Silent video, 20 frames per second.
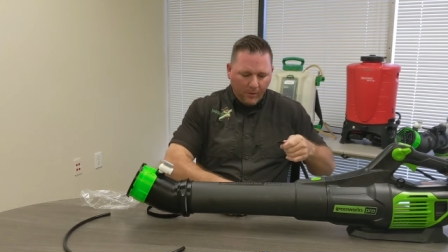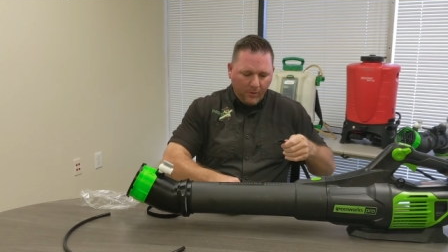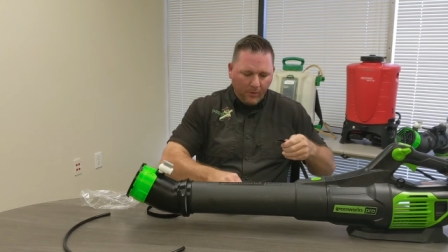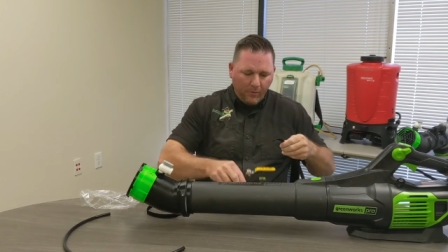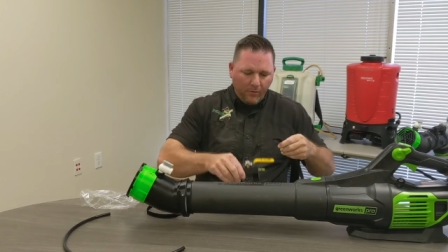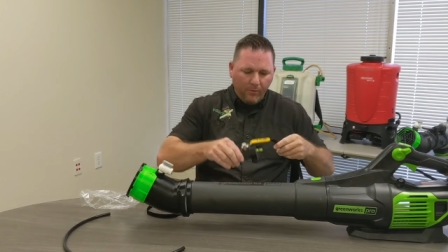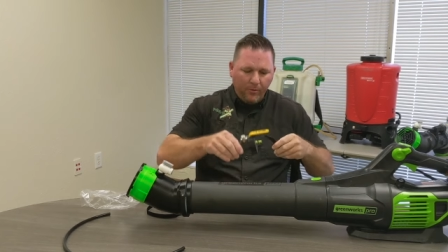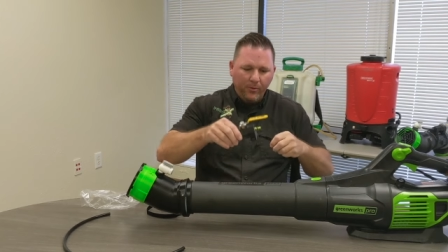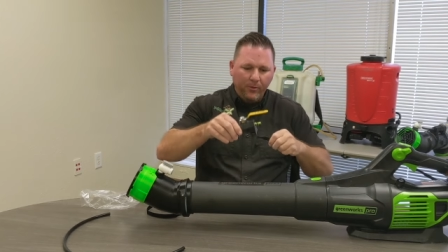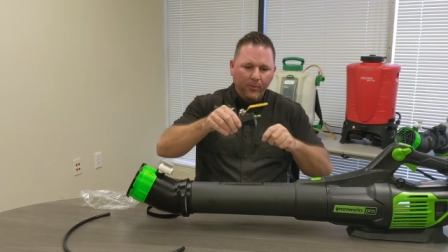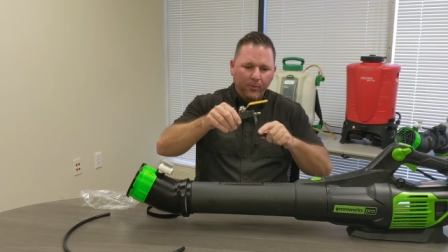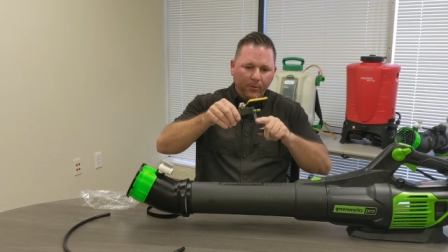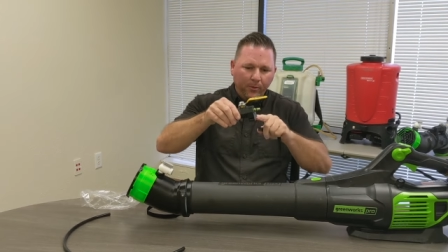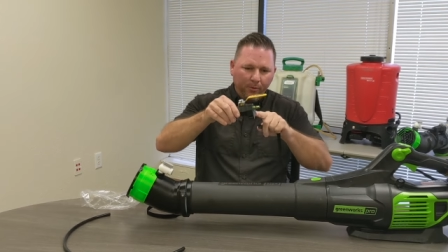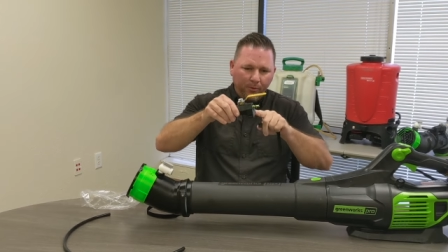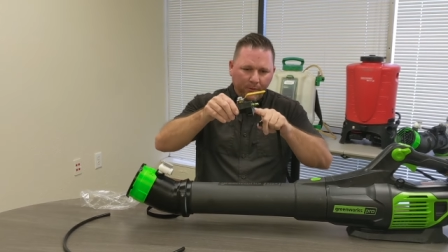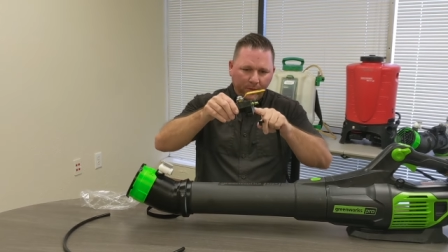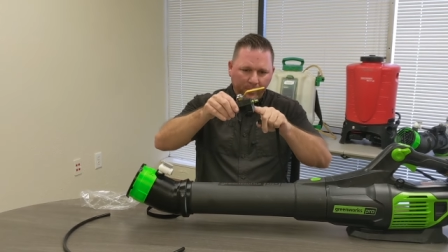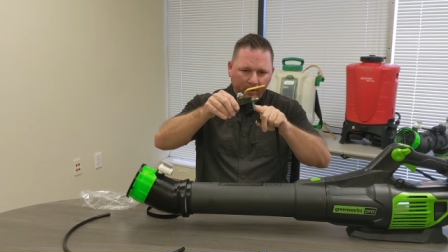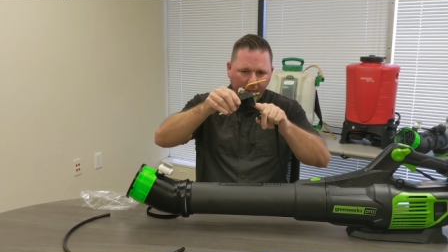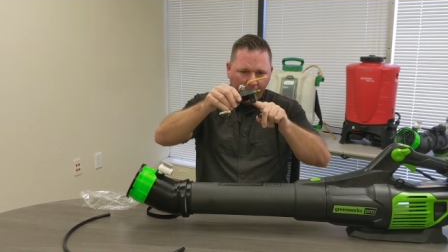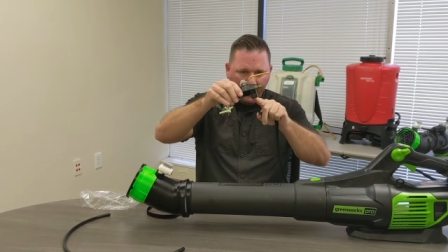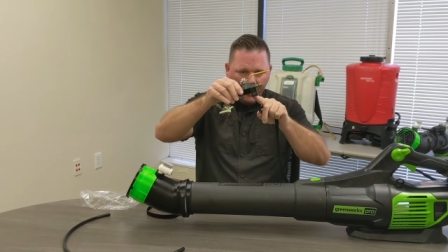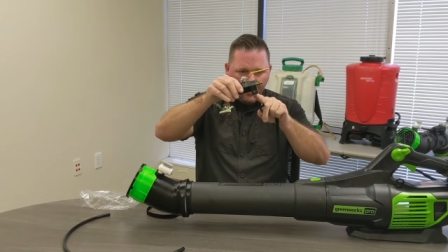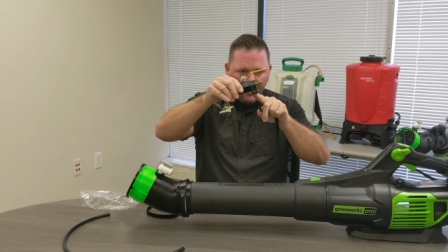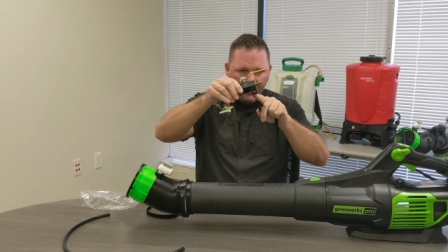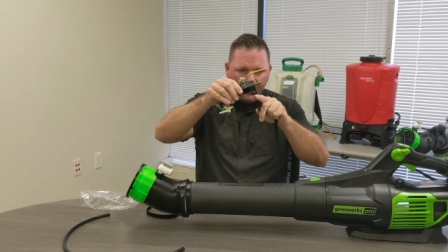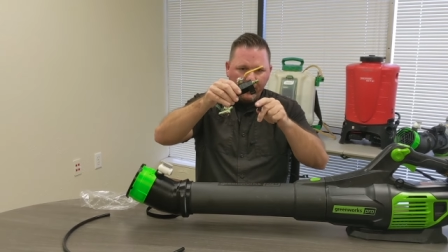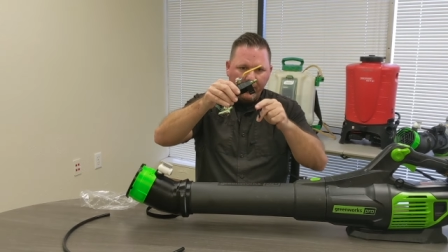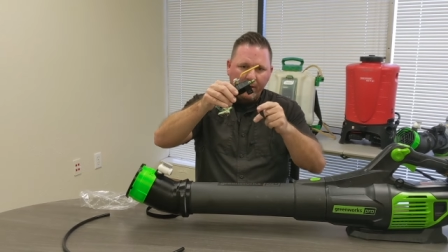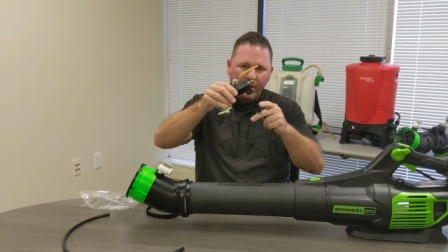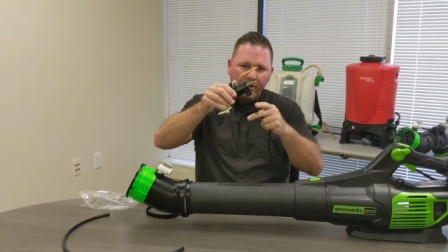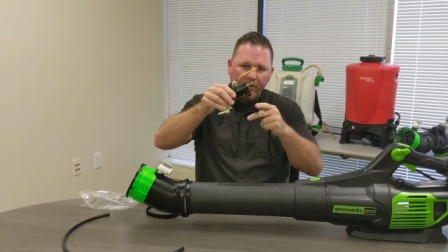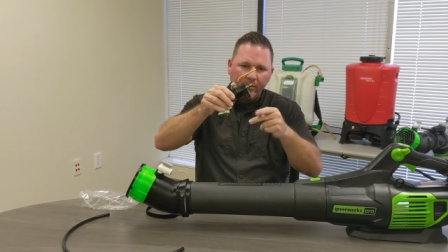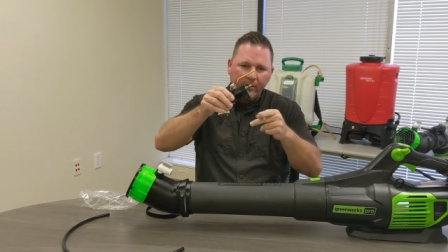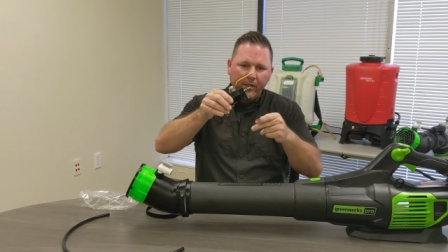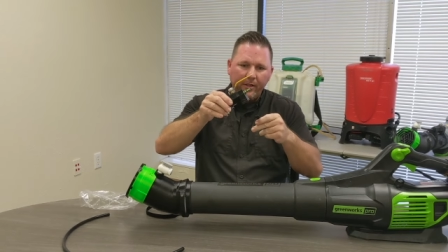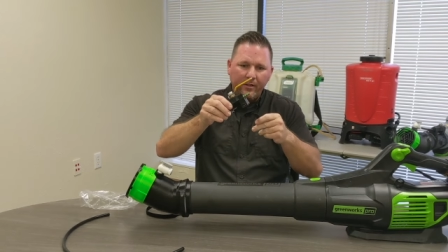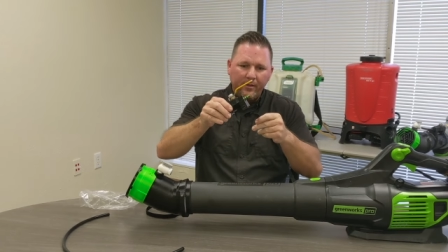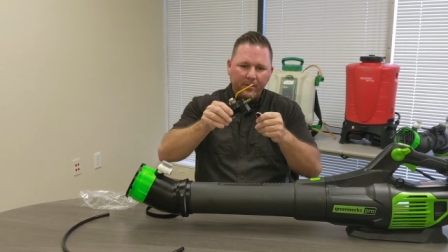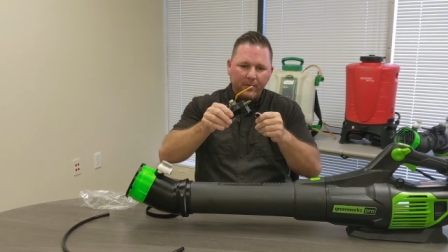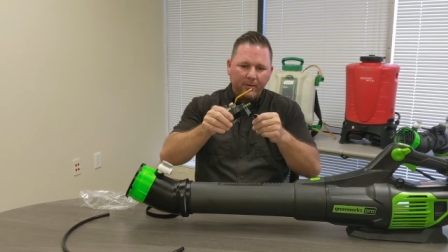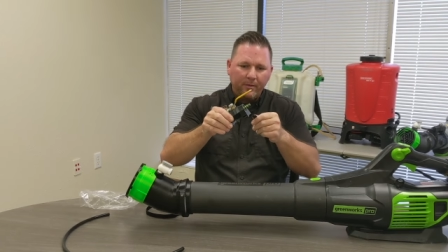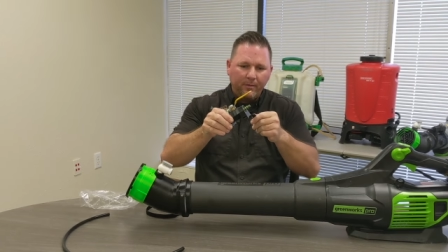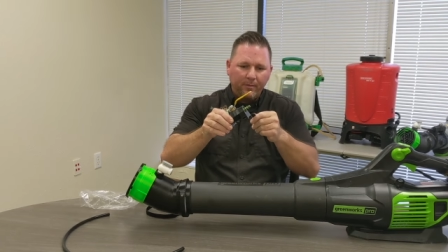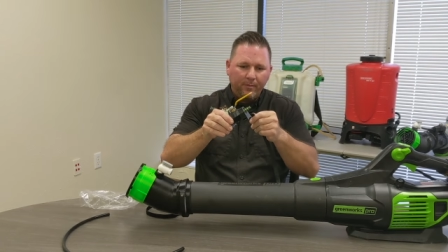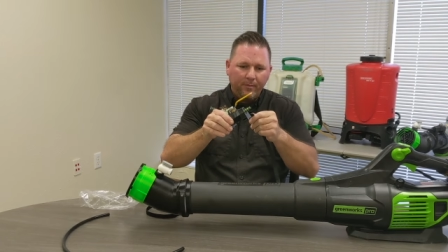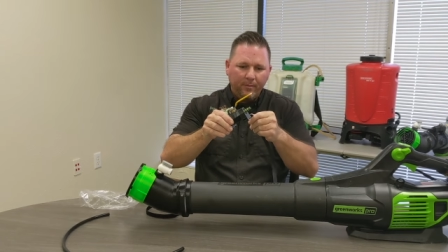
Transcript: through these little slits